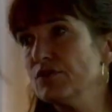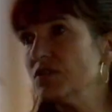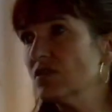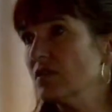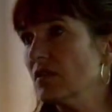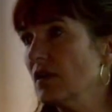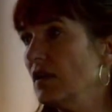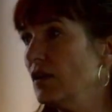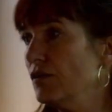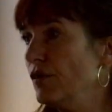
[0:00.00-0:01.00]
it's
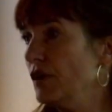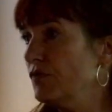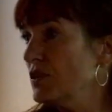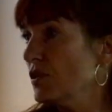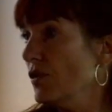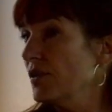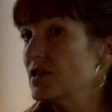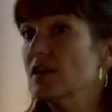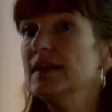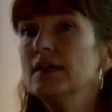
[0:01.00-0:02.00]
if this law
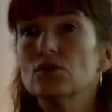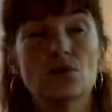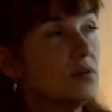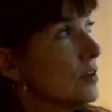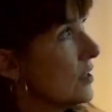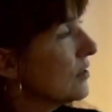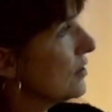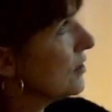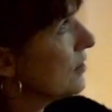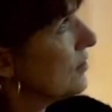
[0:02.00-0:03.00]
is legal in
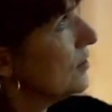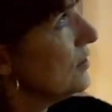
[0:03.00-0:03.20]
a